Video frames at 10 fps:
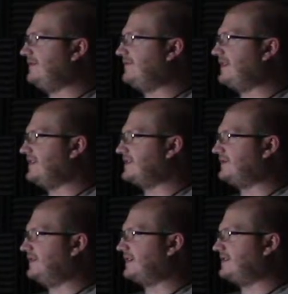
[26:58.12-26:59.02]
things
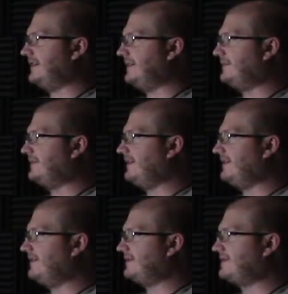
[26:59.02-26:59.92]
of duct tape, and
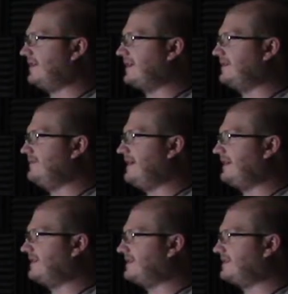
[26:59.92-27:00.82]
yeah. so I can
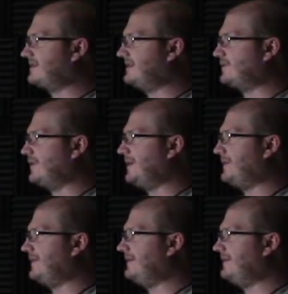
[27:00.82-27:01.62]
make this this weapon.